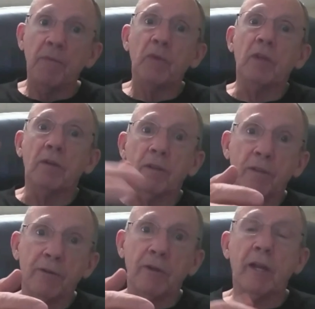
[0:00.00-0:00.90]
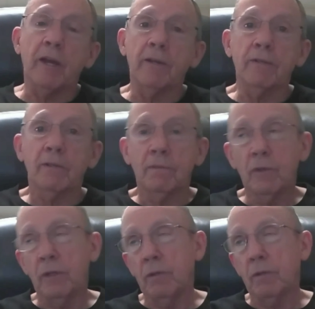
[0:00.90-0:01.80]
so that their guys,
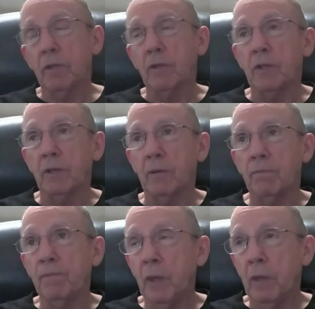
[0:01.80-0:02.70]
could get them.